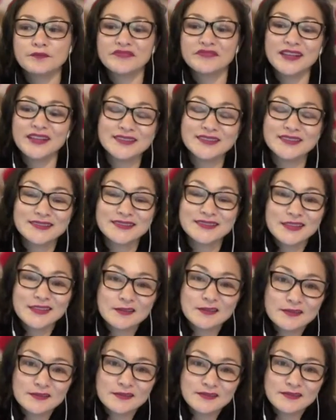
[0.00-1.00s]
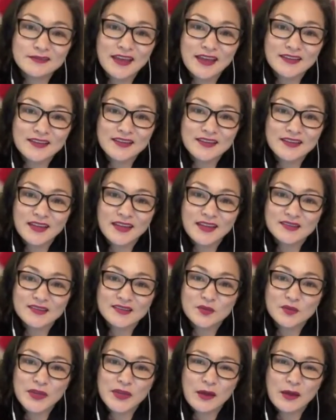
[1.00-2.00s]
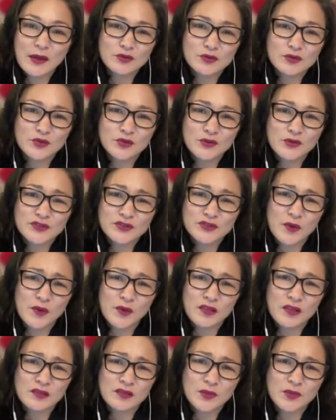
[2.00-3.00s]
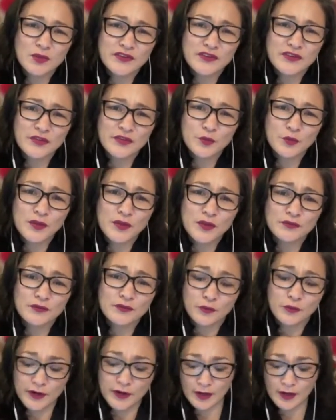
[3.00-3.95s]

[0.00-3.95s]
it's still nice to be outdoors while we've got the weather for